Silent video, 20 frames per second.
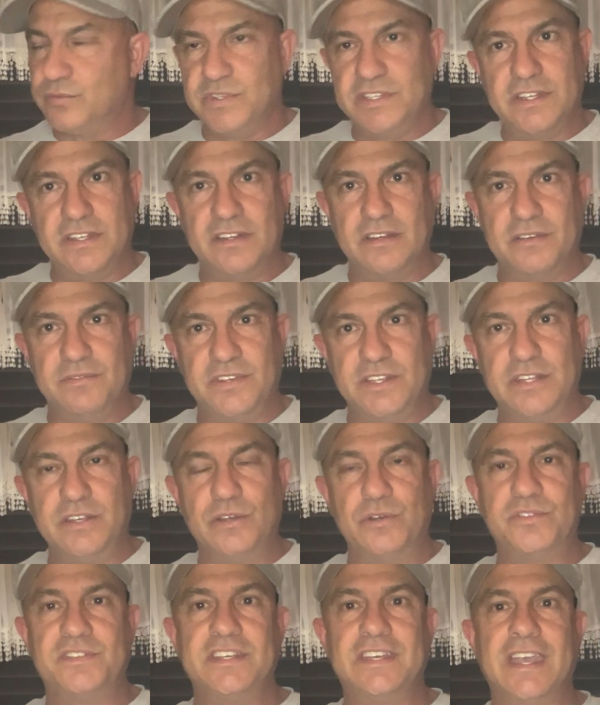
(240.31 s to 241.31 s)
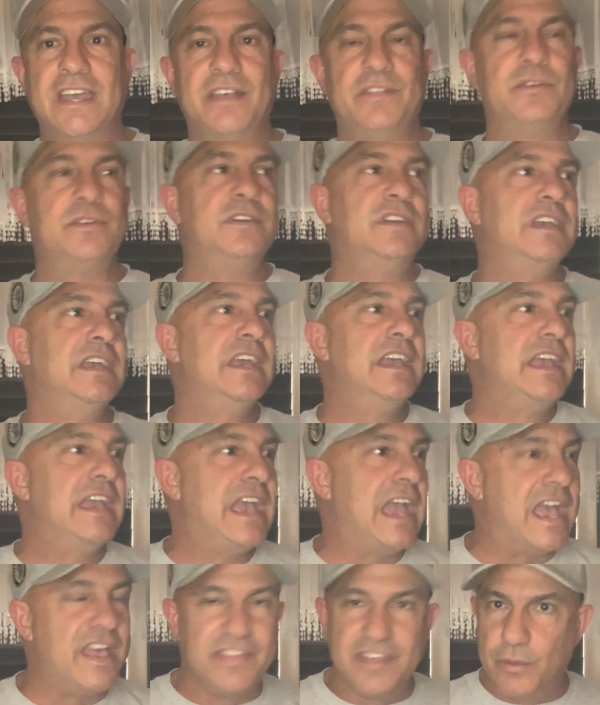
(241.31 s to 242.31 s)
we did a video together.
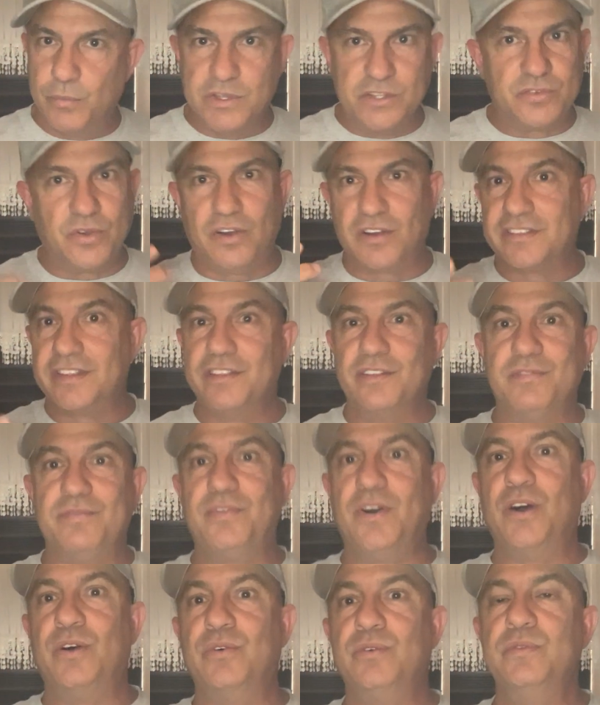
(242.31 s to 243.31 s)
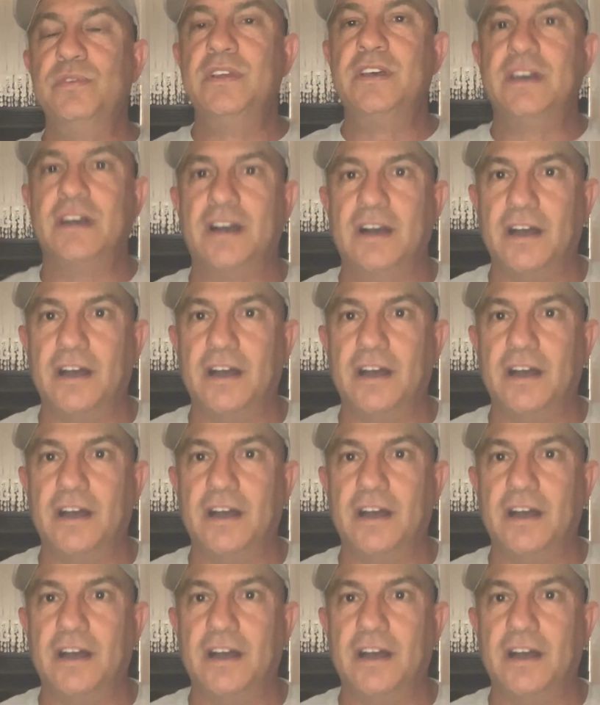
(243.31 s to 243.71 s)
And then we talked on the phone.